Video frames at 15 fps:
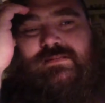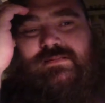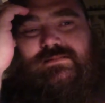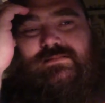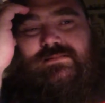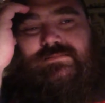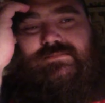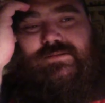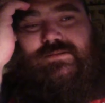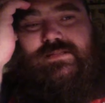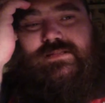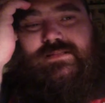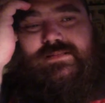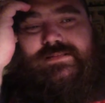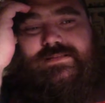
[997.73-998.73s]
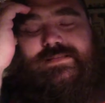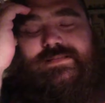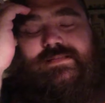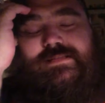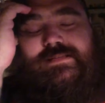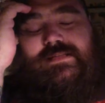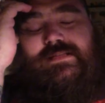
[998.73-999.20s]
It's pretty
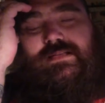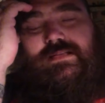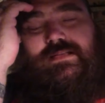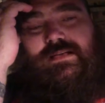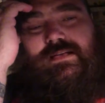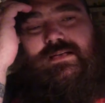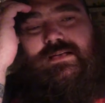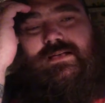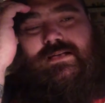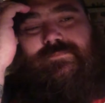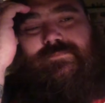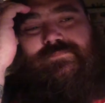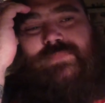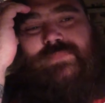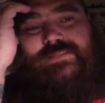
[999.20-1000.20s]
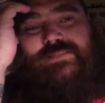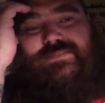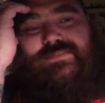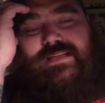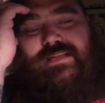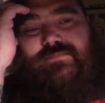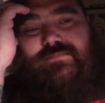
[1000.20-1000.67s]
good. So
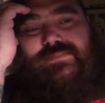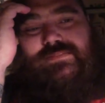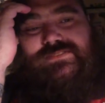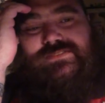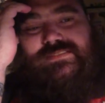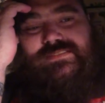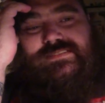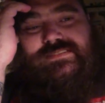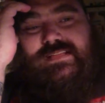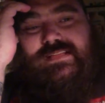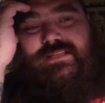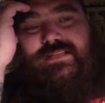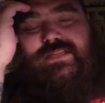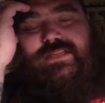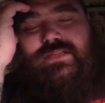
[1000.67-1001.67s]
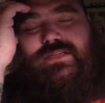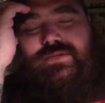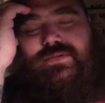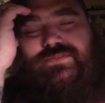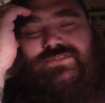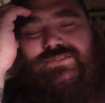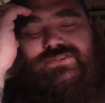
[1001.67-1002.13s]
that was just like a
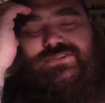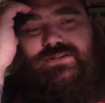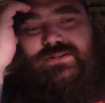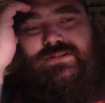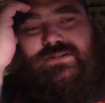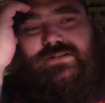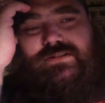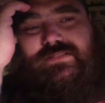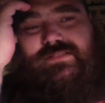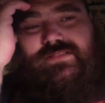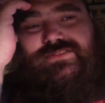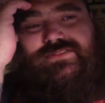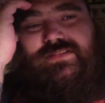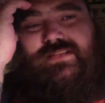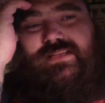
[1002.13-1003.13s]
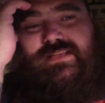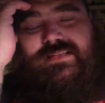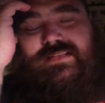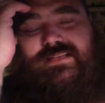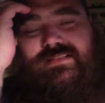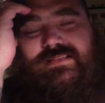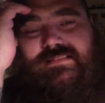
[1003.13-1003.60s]
huge turd that should have
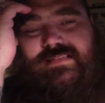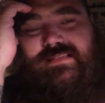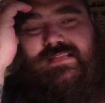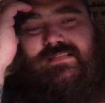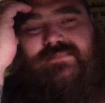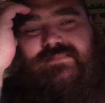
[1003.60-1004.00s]
ended like...